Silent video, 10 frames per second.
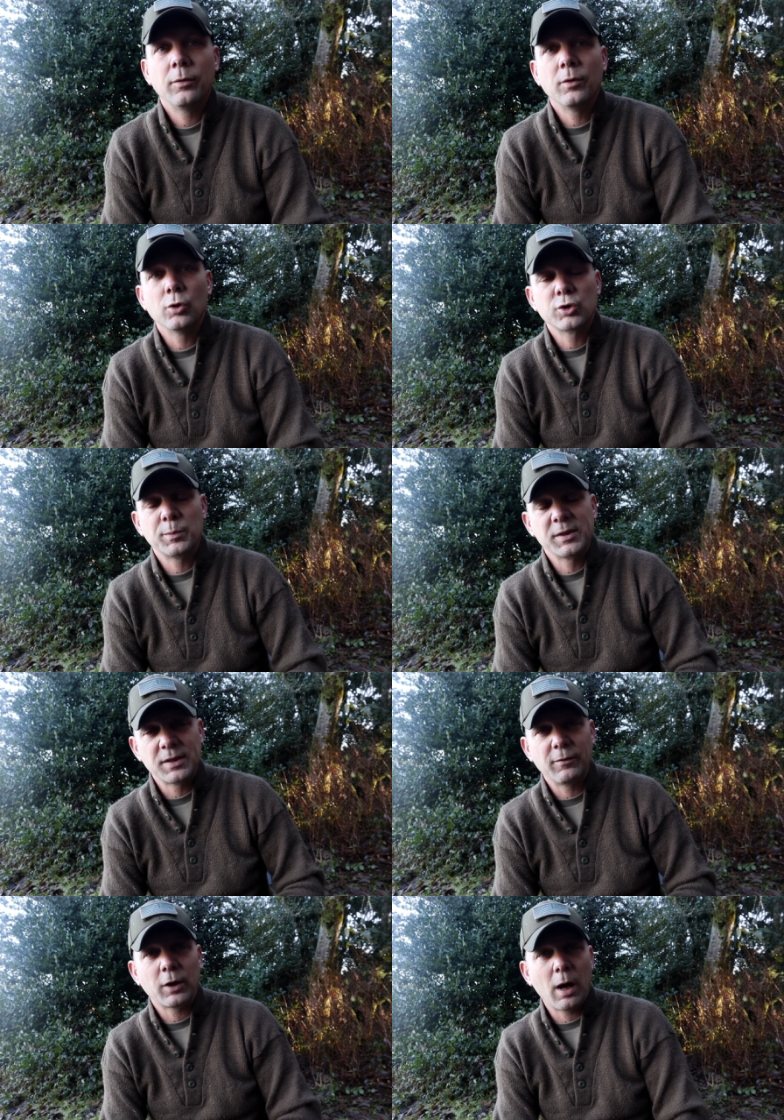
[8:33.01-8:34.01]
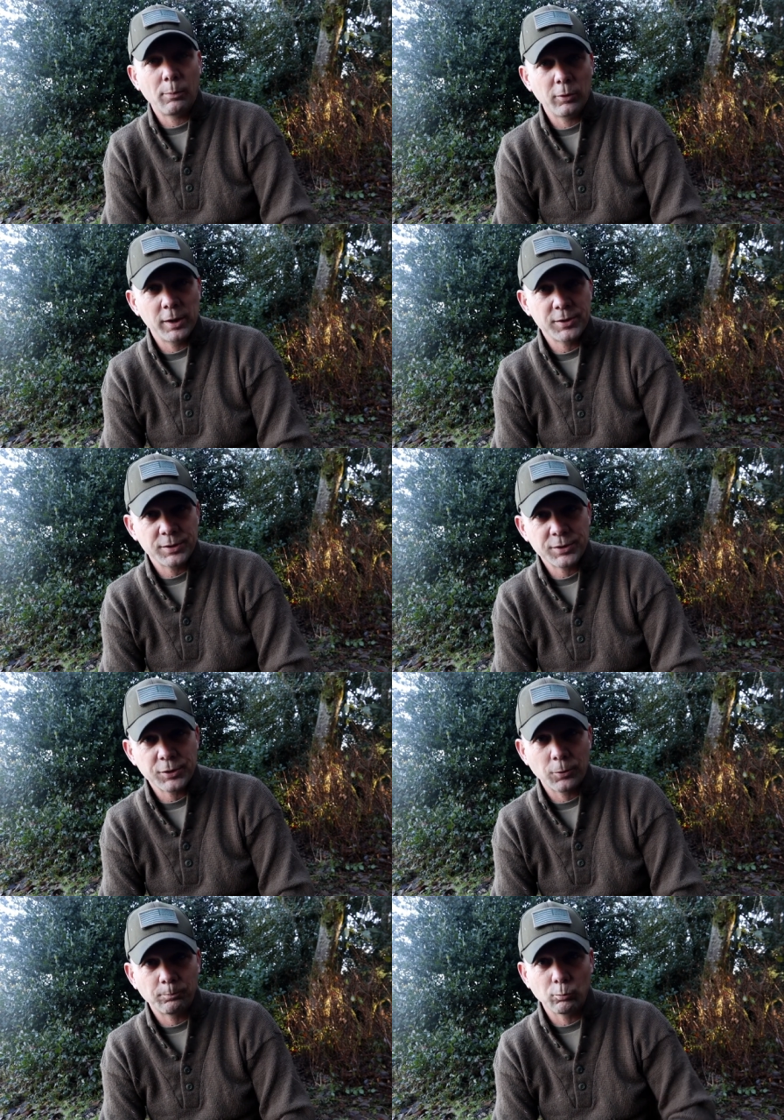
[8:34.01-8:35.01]
those specific operations.
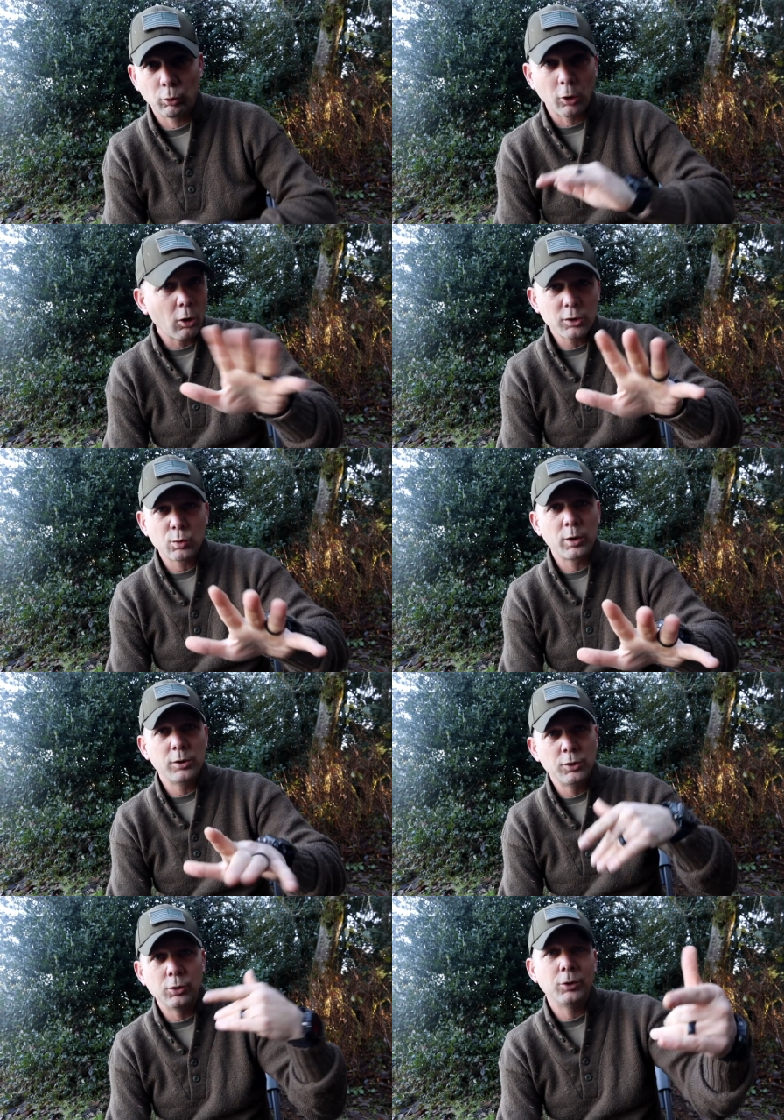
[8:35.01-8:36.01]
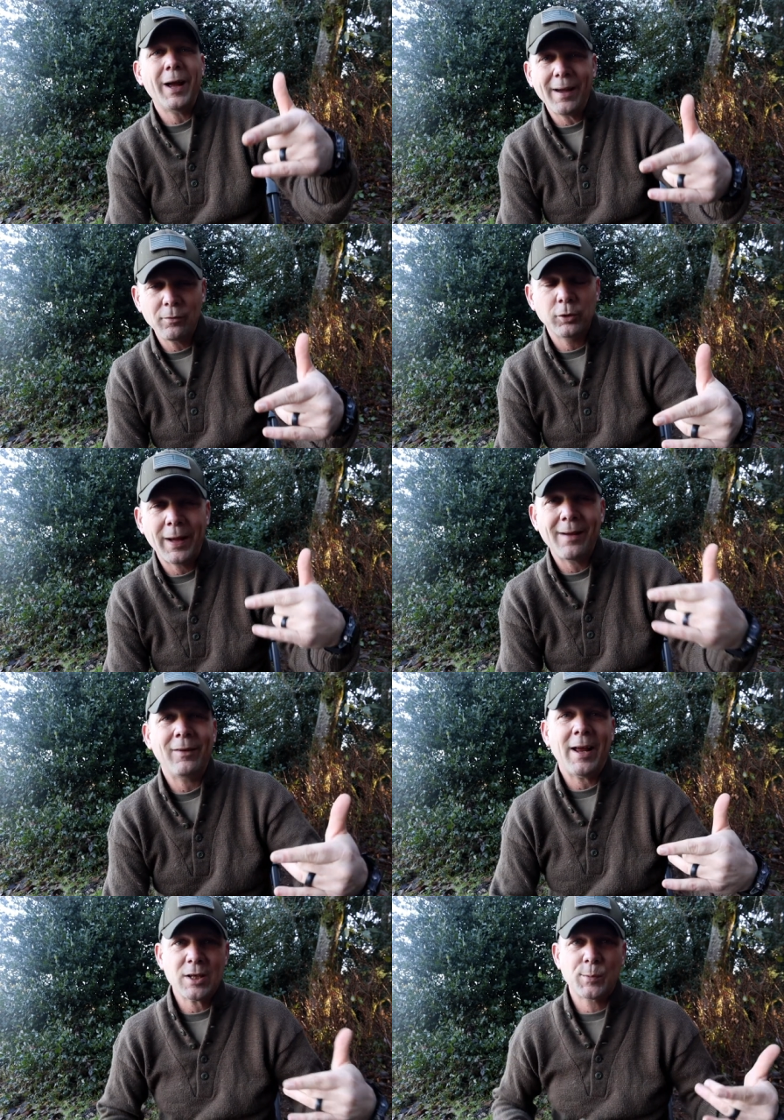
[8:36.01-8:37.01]
So regardless what you do, you have you have
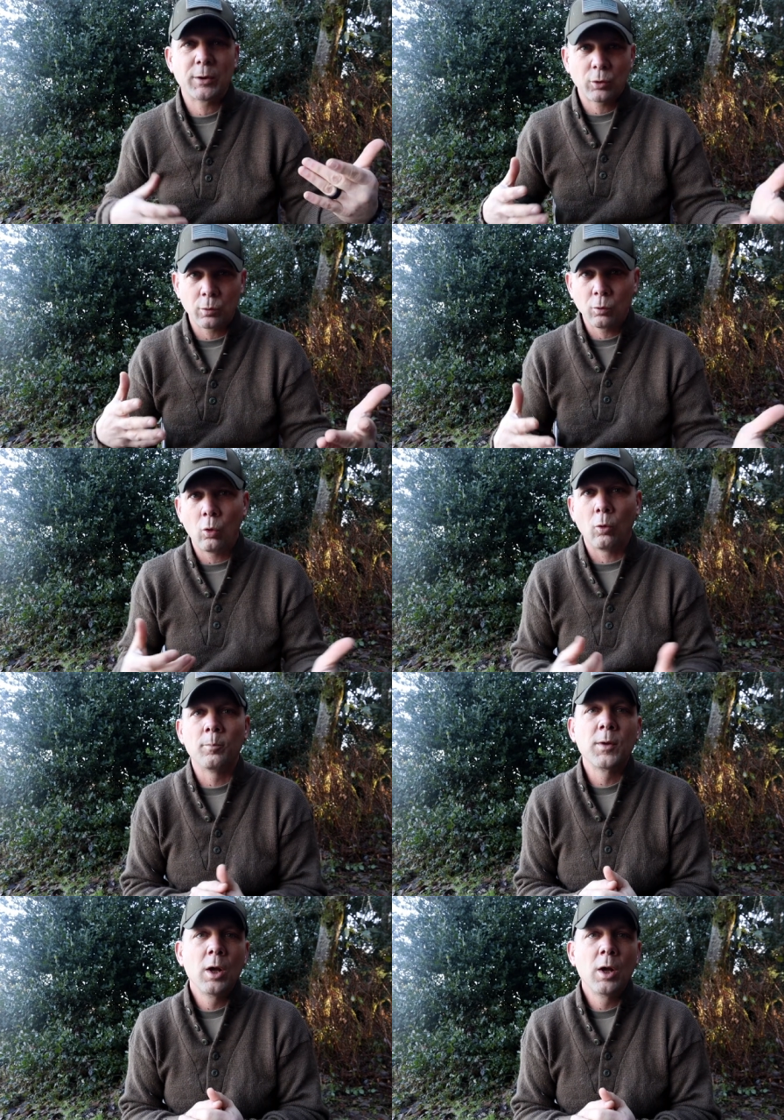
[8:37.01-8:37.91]
an aspect or a role.